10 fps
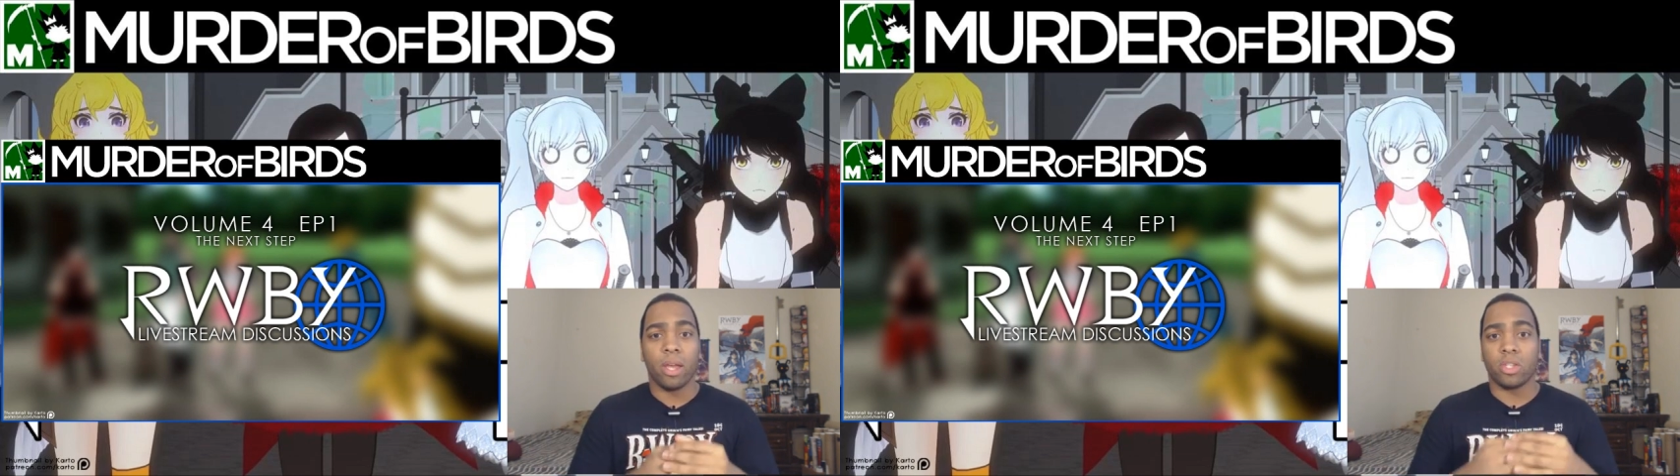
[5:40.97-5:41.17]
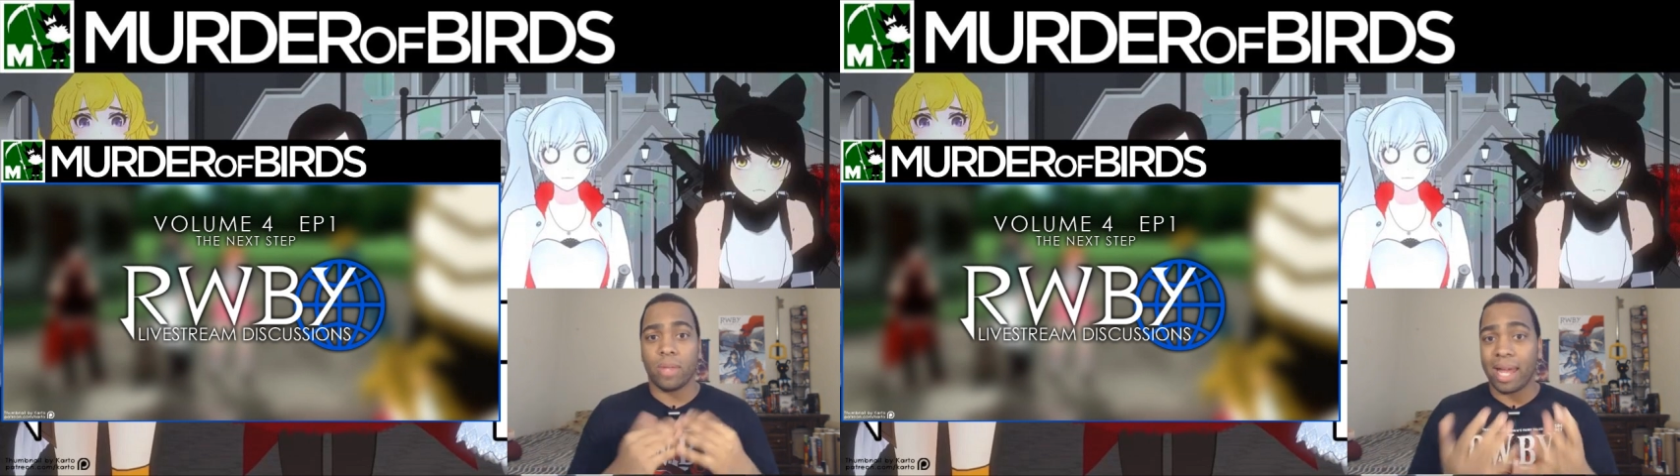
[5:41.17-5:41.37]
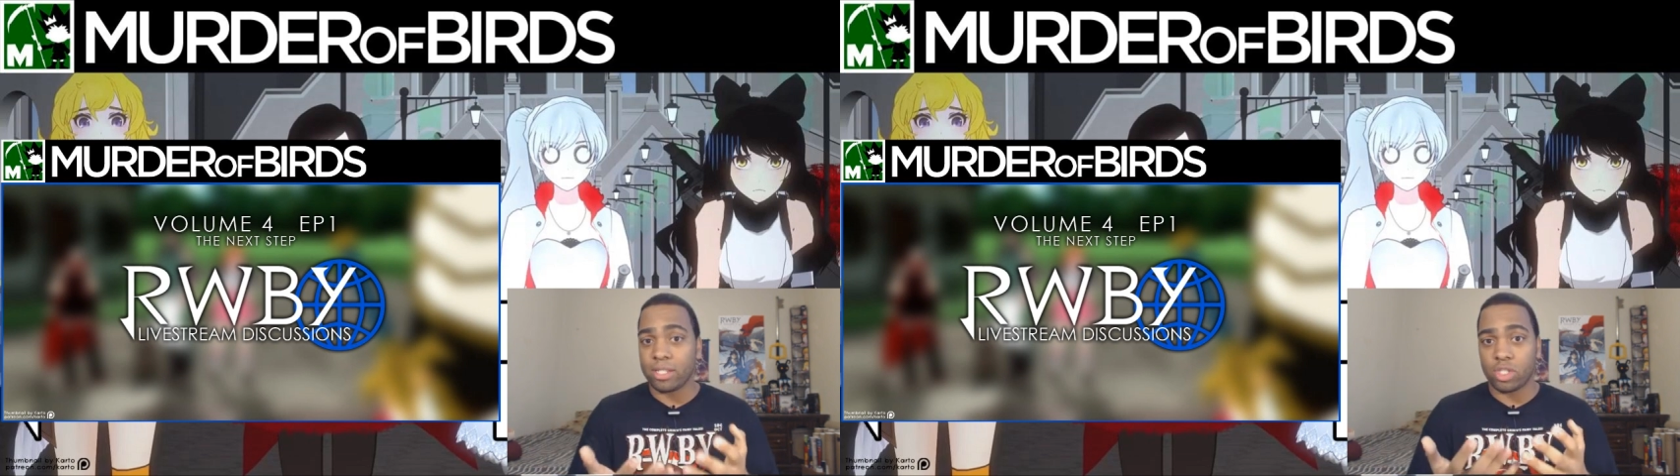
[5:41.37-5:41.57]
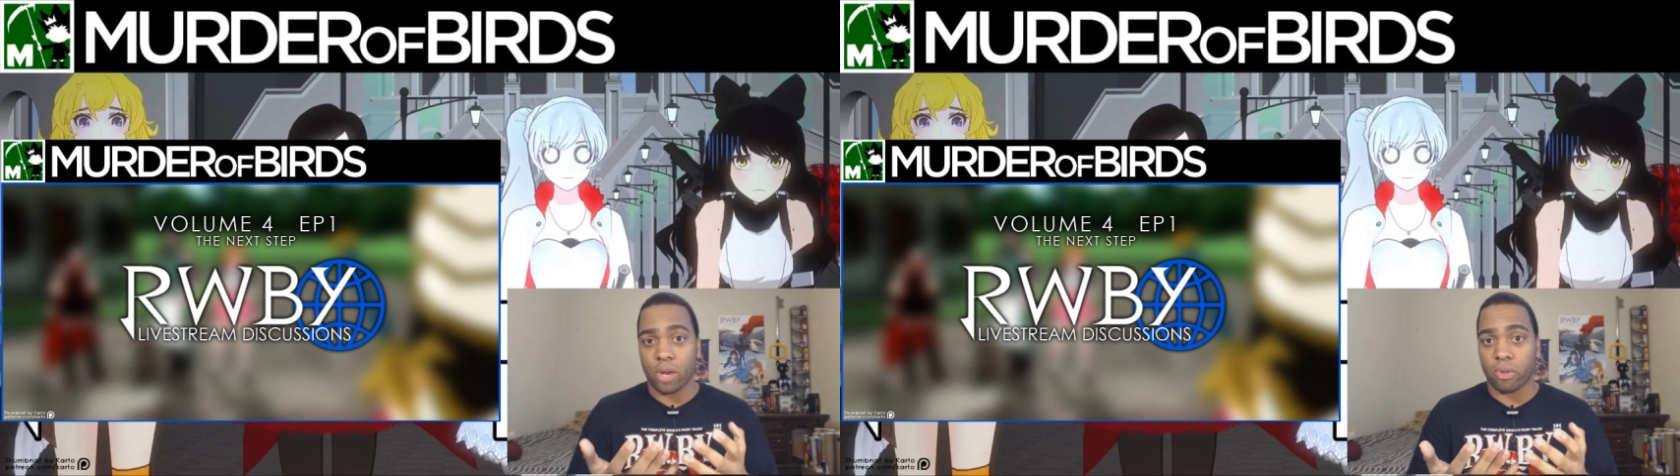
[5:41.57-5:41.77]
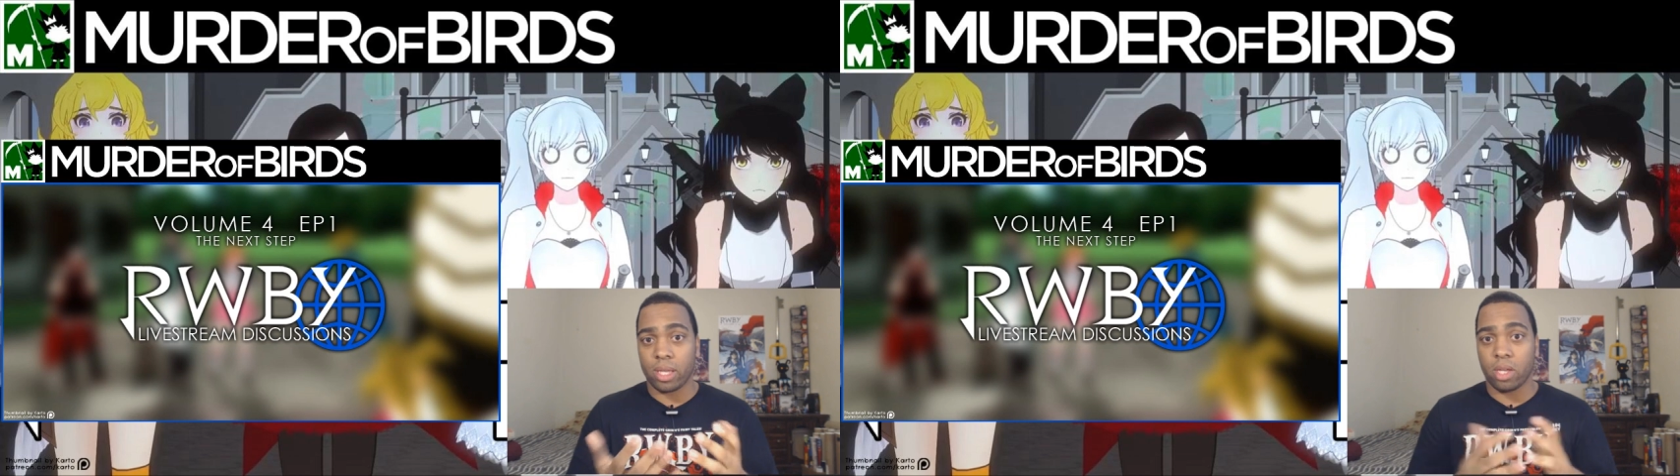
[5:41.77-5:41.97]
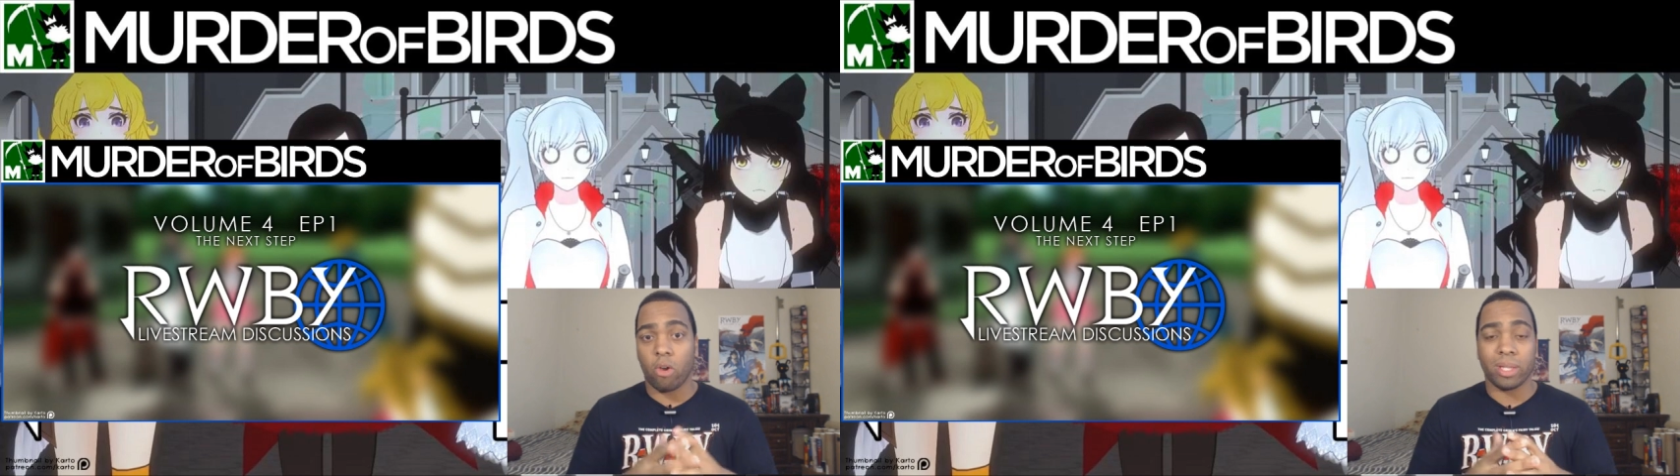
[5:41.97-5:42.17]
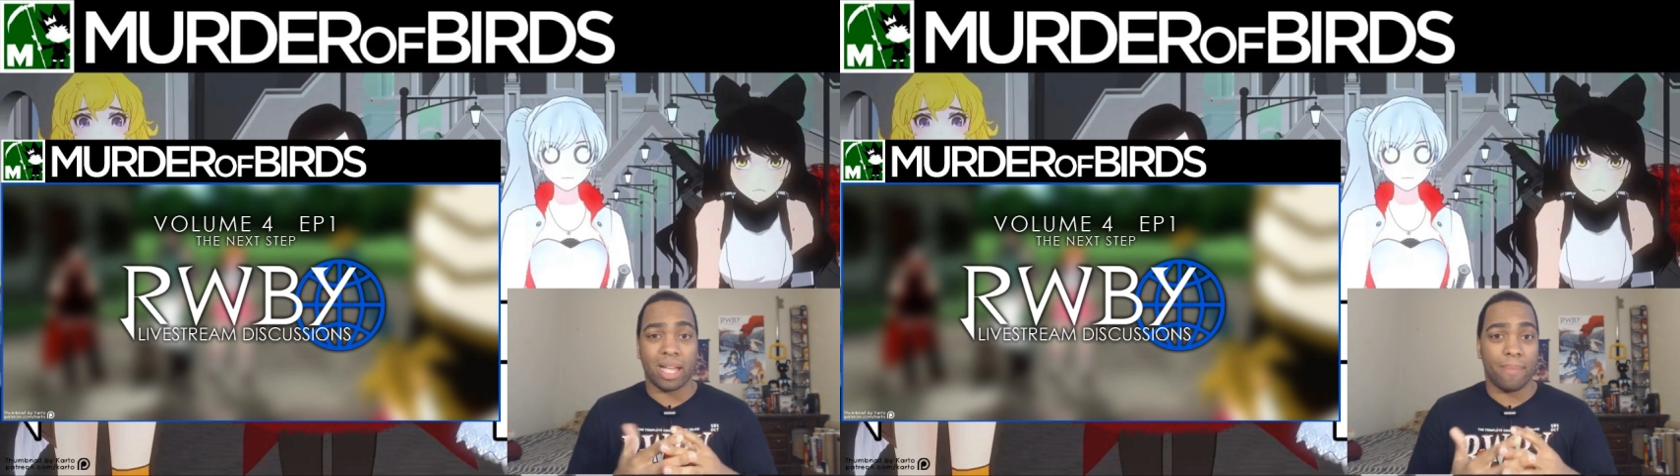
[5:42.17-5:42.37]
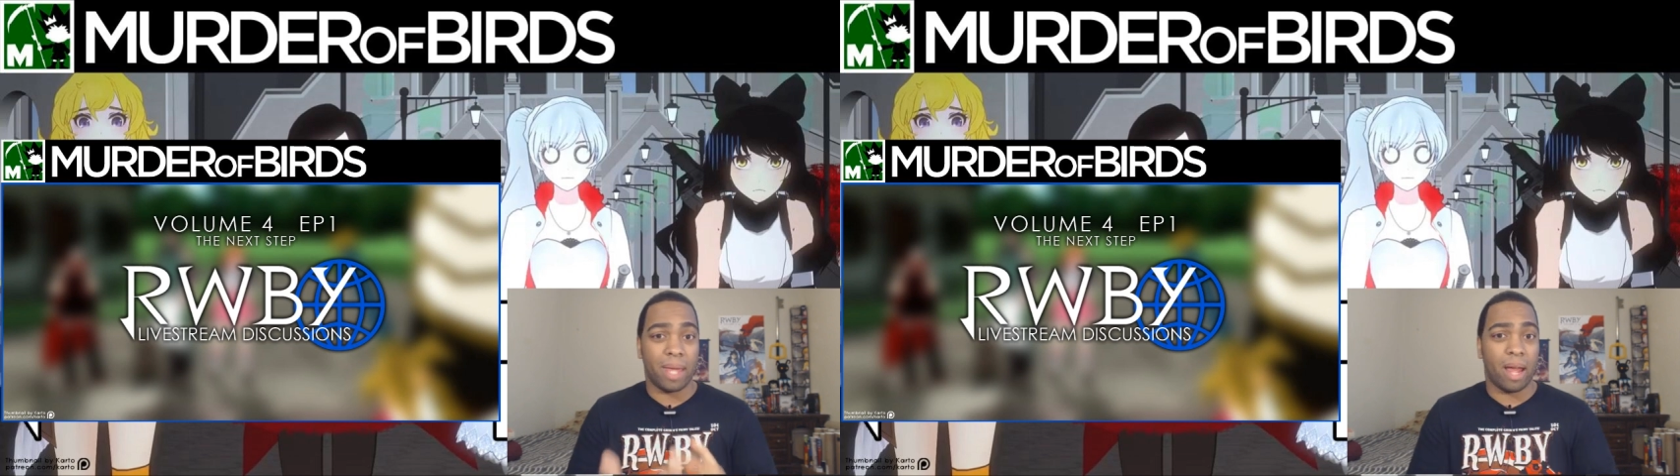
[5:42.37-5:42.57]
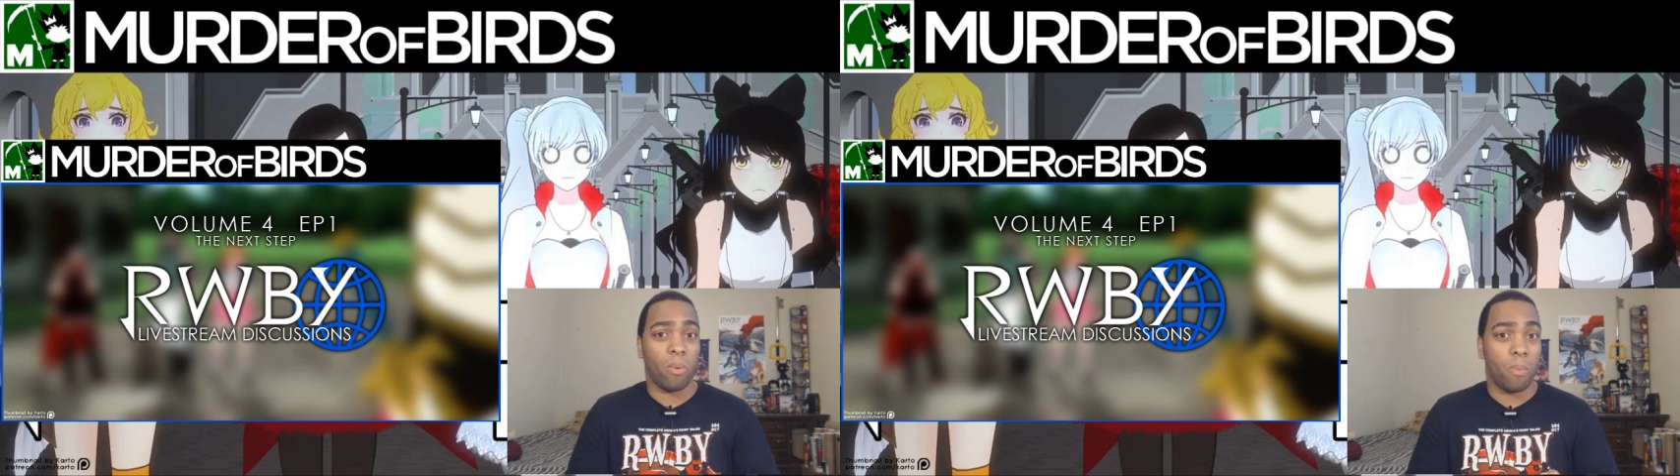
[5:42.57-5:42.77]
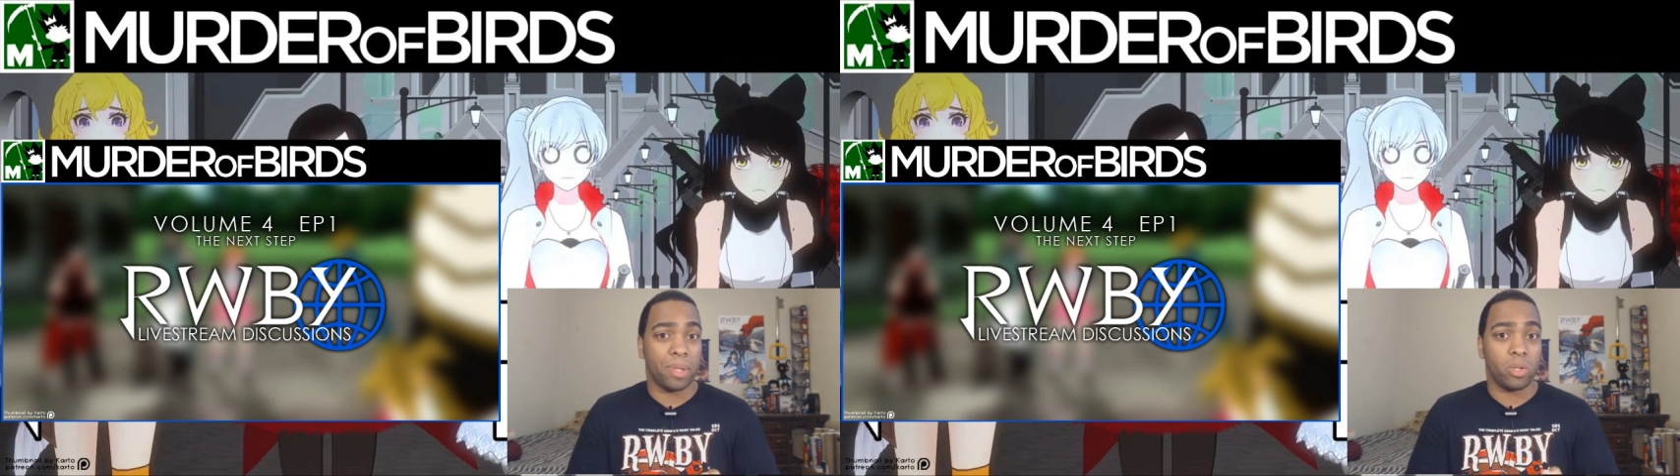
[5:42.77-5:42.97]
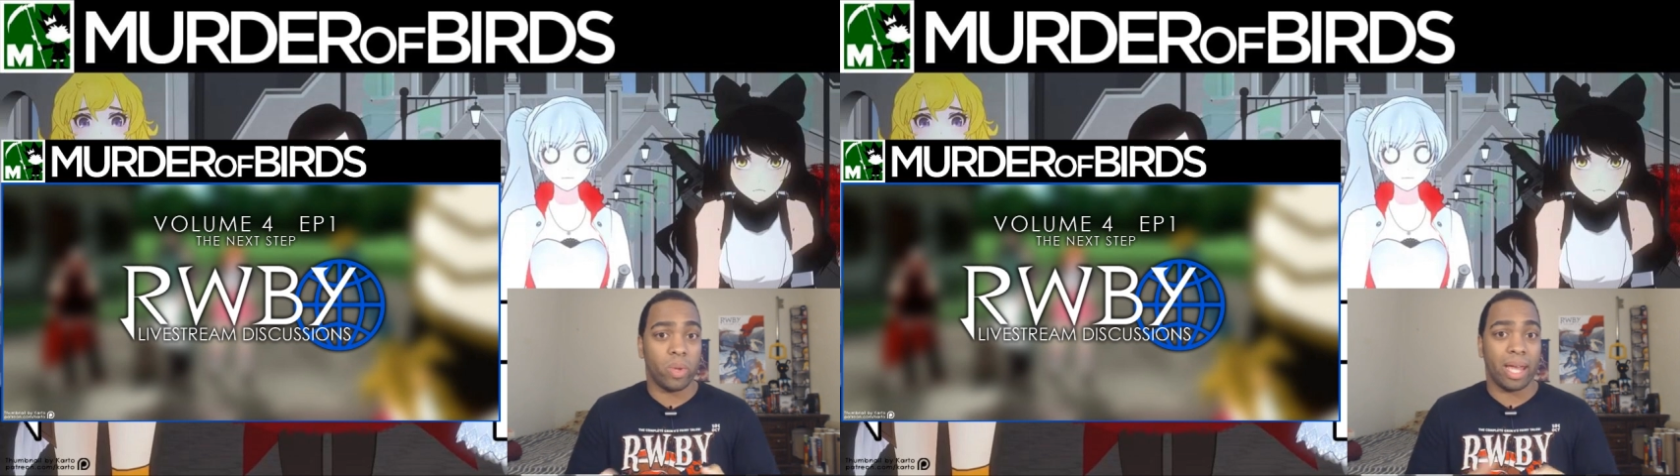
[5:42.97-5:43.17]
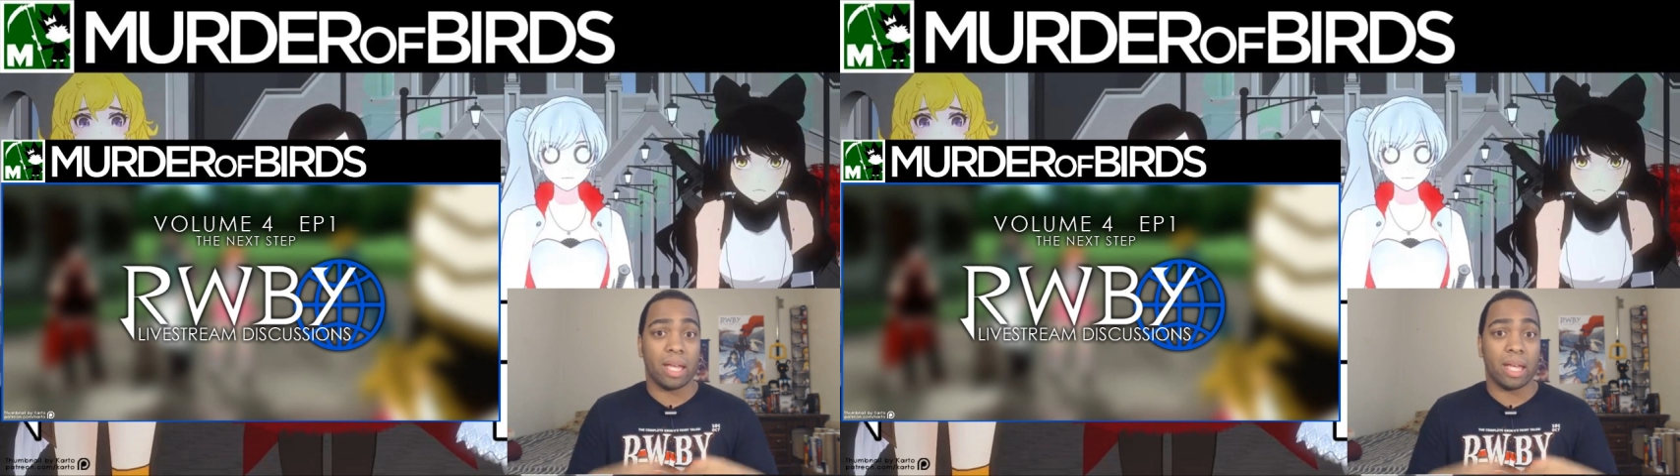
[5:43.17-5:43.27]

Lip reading: So that is generally the only time that I won't be doing